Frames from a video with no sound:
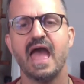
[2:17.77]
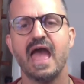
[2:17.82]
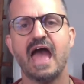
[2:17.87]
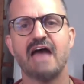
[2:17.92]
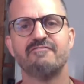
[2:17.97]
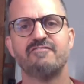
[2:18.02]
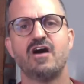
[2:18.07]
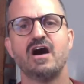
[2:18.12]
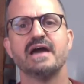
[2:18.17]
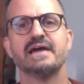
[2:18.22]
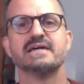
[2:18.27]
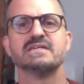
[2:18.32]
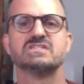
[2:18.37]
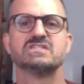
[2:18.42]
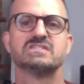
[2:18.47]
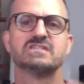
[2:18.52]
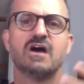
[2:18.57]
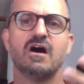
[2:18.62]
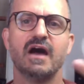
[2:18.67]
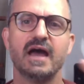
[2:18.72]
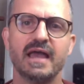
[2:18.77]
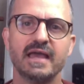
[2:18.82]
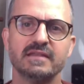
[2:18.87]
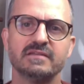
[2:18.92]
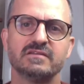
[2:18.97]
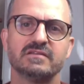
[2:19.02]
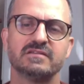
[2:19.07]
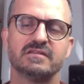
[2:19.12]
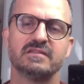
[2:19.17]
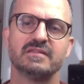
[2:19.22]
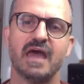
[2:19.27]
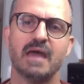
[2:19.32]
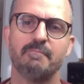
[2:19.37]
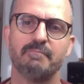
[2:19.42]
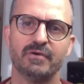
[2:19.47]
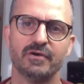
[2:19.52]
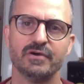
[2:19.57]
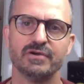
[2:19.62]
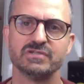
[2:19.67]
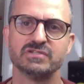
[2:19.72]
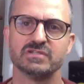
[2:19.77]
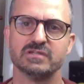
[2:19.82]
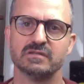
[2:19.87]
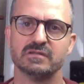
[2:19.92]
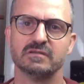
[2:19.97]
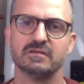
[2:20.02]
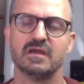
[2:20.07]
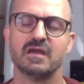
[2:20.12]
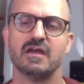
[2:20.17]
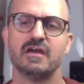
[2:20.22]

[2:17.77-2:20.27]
have I assigned to that person